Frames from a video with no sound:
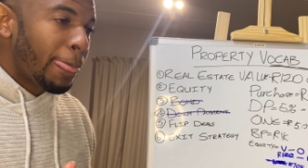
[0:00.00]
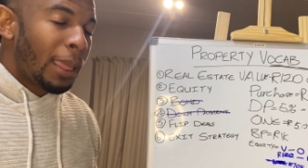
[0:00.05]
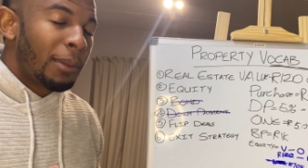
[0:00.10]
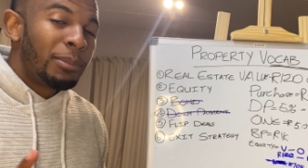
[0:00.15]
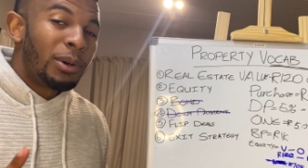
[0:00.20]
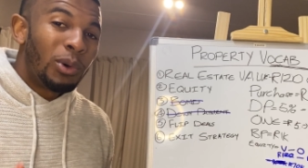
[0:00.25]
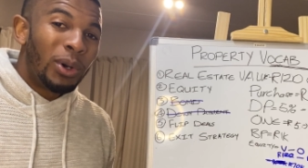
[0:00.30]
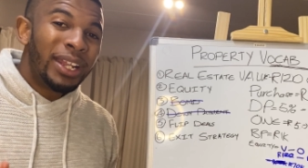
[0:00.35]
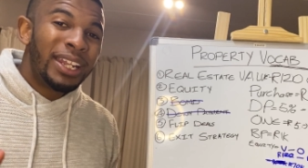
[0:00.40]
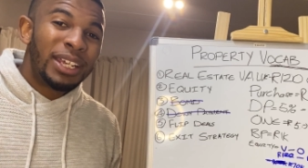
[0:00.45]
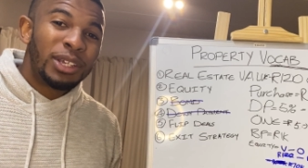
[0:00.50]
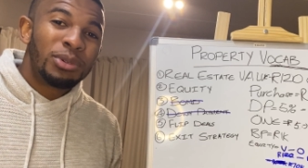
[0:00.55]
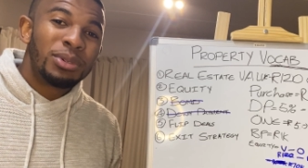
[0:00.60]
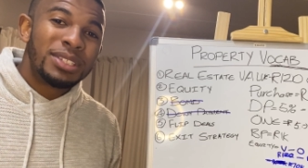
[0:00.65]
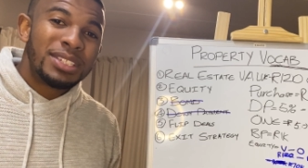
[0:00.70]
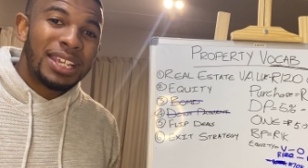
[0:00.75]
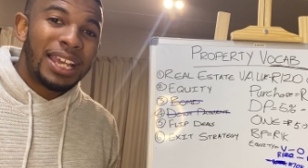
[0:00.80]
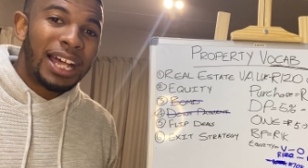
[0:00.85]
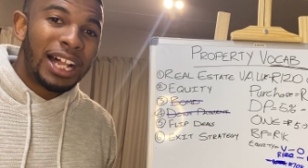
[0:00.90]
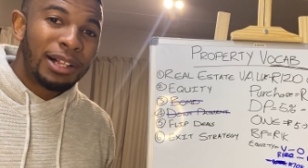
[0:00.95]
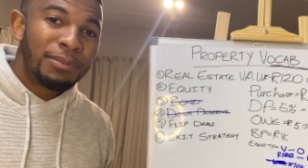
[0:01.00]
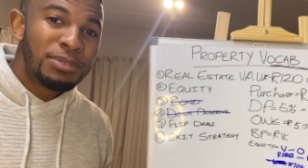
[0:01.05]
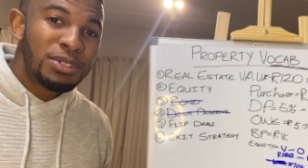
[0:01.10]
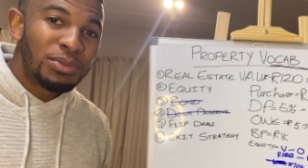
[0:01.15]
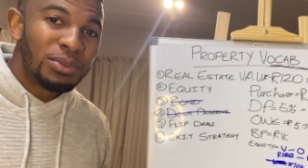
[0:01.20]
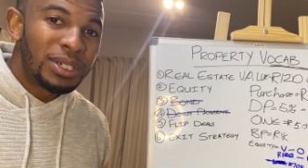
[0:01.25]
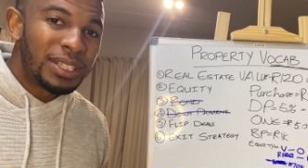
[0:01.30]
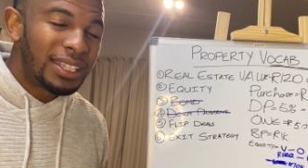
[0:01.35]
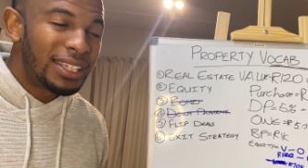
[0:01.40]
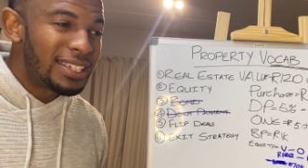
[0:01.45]
But what equity helps
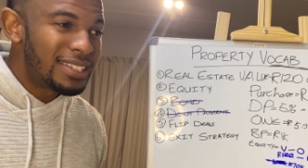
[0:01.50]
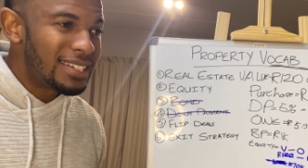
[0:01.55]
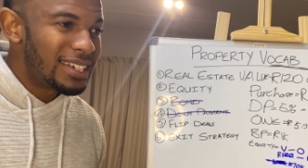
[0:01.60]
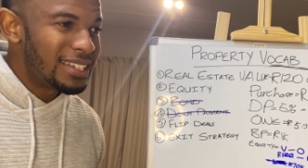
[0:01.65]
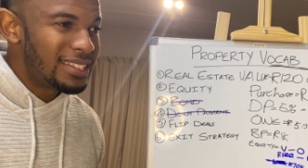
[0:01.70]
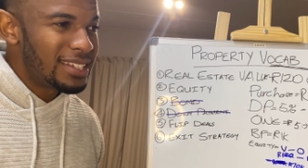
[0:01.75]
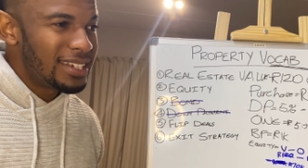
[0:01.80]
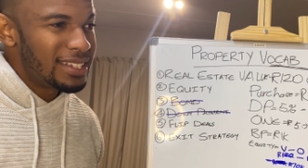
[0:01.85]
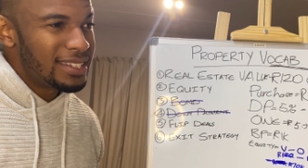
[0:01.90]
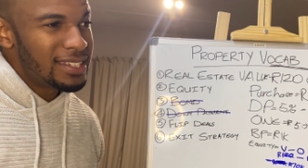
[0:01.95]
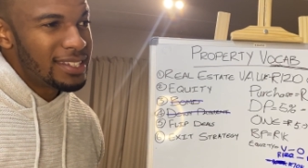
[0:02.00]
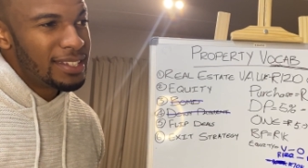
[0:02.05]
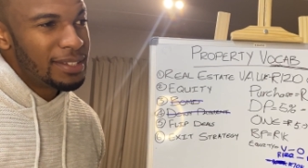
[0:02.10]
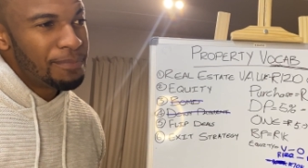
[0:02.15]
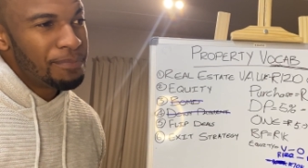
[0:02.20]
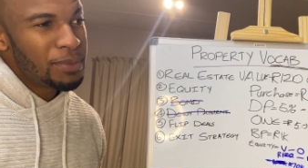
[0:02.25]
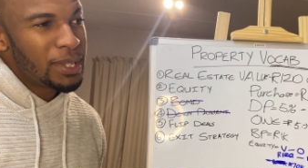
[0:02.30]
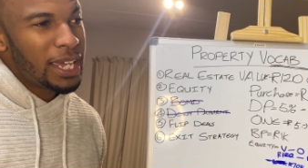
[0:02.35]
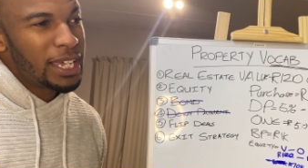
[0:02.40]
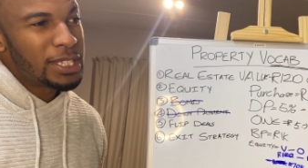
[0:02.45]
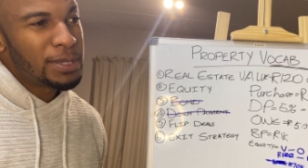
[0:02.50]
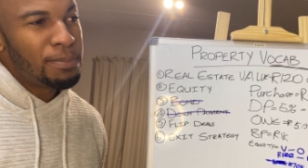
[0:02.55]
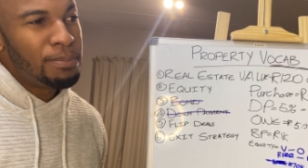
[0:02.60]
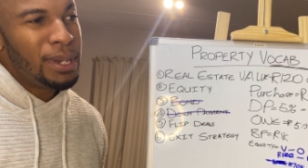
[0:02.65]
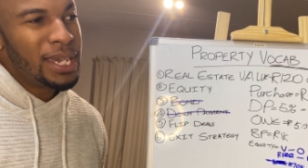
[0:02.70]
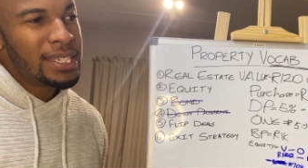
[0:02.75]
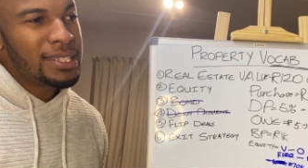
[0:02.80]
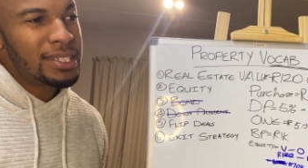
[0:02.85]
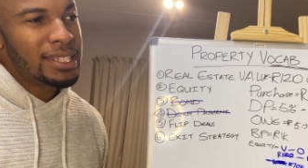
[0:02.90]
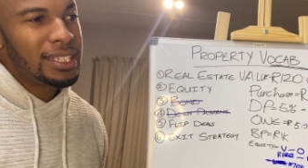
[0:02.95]
with, it's
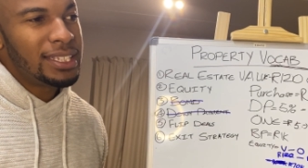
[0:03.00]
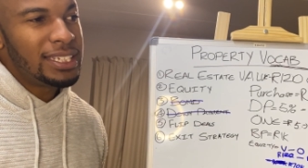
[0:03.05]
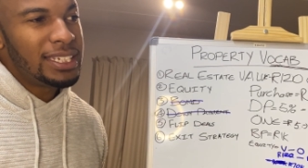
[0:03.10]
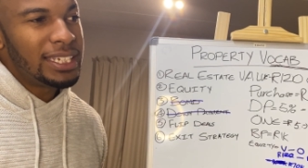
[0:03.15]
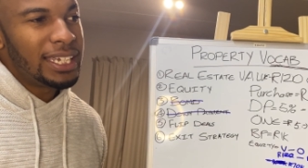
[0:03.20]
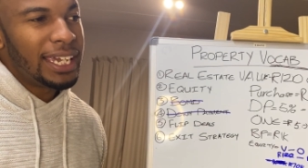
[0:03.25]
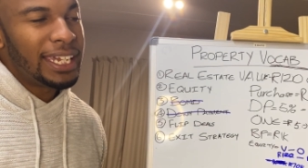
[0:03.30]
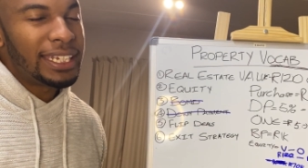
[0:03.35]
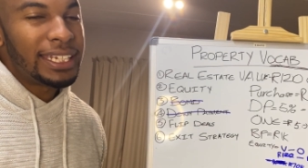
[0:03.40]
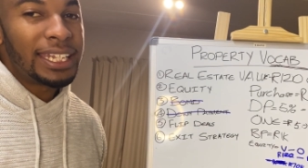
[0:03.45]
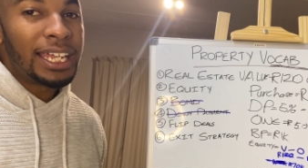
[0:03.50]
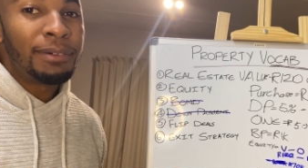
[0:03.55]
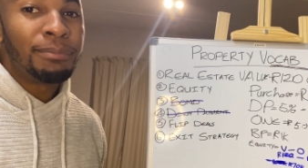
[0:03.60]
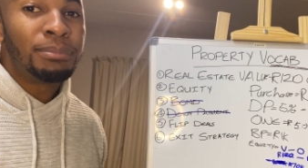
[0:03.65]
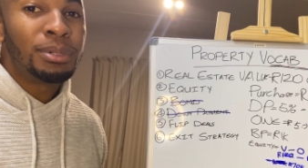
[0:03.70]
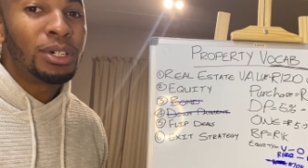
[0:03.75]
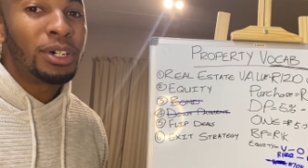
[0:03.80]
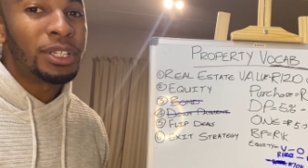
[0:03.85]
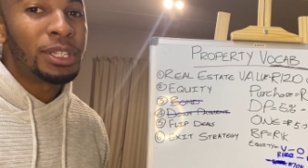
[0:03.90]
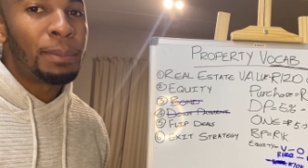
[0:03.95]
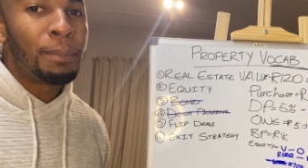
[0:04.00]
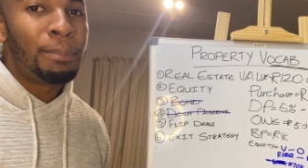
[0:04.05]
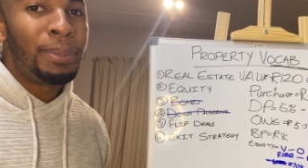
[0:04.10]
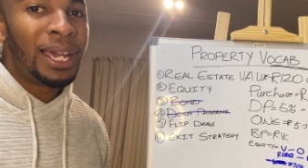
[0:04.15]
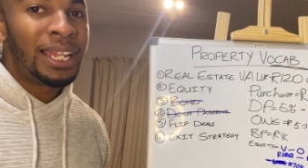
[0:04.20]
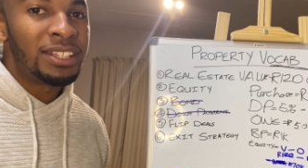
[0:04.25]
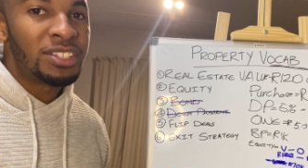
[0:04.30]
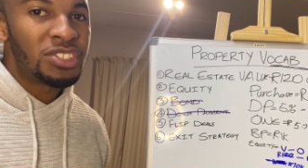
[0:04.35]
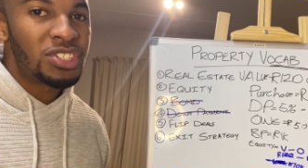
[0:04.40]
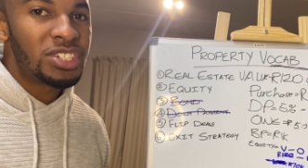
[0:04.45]
basically a number on the
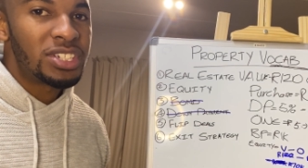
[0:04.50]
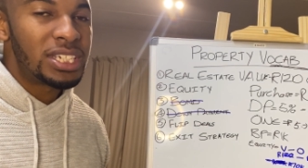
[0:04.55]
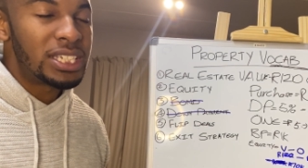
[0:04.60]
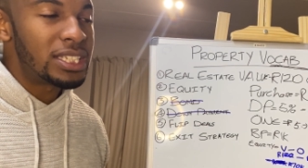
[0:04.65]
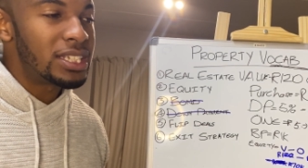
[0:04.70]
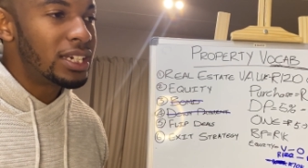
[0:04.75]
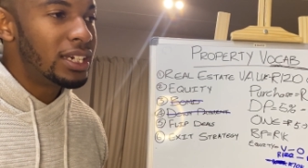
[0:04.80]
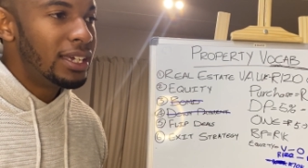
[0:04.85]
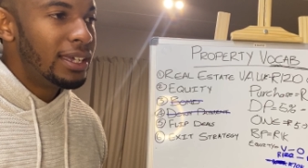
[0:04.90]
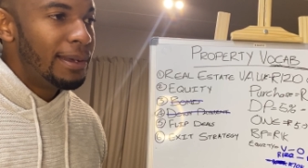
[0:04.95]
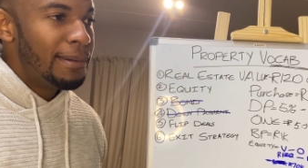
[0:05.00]
balance sheet